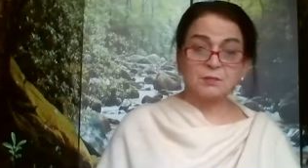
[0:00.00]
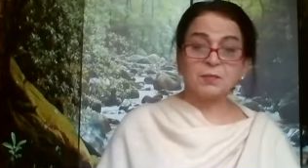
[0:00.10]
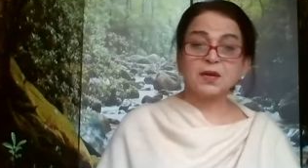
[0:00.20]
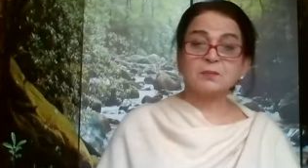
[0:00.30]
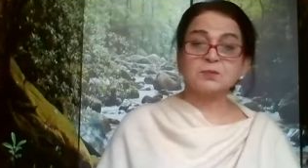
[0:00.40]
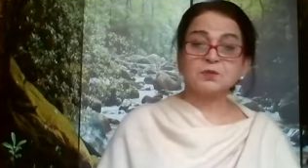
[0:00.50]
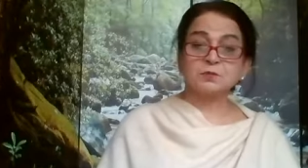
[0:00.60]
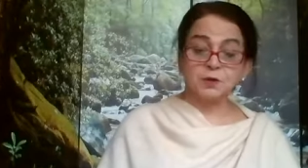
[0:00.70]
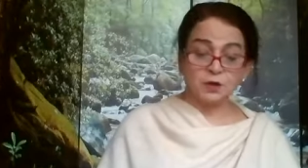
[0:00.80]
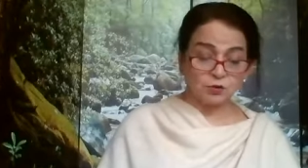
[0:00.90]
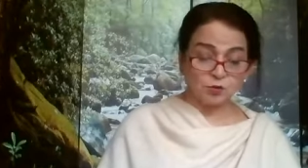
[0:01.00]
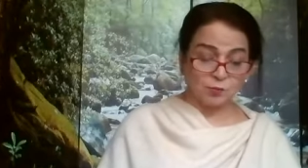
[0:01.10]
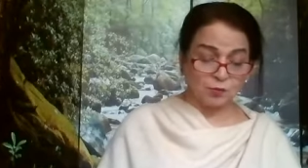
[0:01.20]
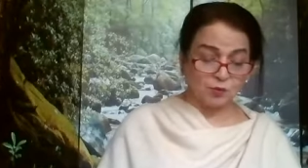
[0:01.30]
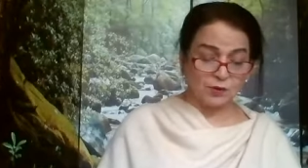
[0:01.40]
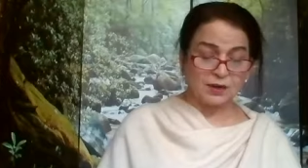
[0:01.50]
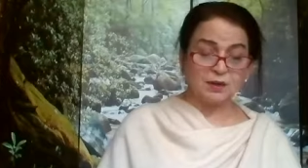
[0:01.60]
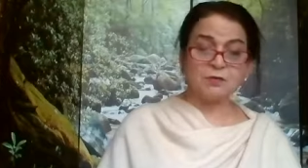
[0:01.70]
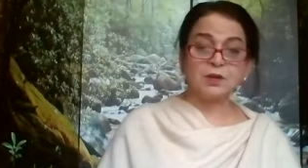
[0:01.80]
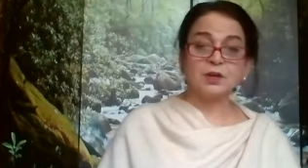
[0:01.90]
becomes free to move
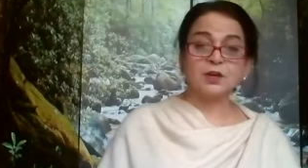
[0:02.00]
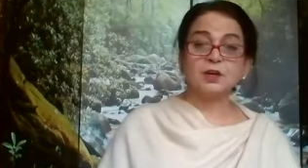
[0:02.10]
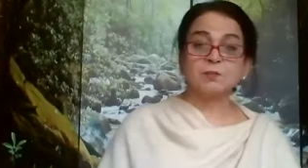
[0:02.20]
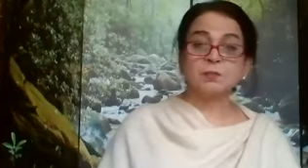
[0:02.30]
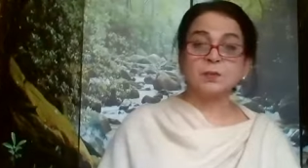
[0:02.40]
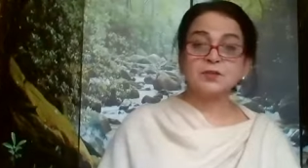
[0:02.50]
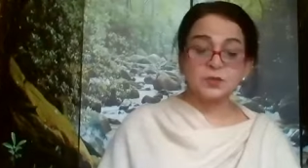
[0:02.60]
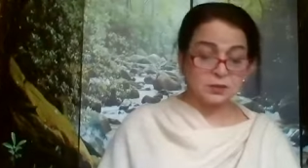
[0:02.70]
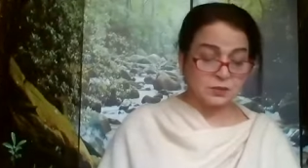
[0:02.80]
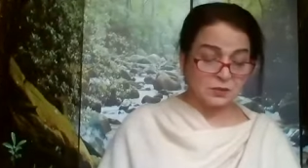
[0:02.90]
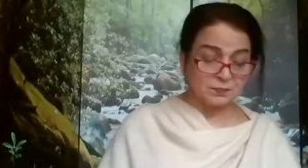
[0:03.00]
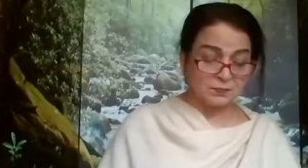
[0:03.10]
anywhere it pleases.